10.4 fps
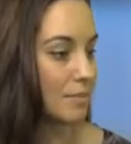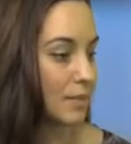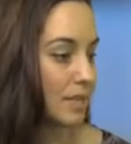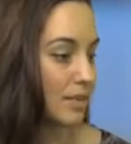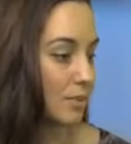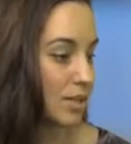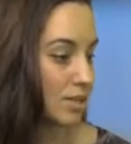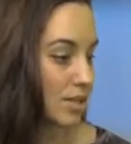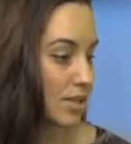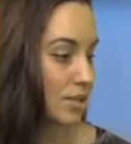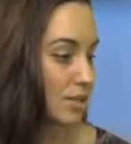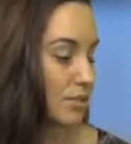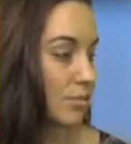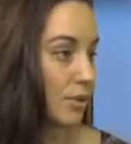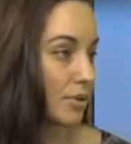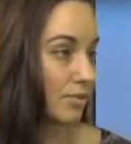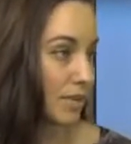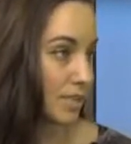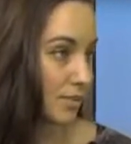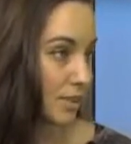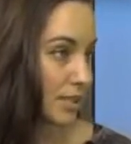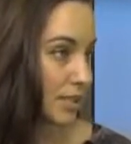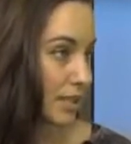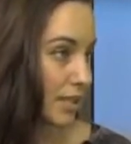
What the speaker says: In the winter, I do more festivals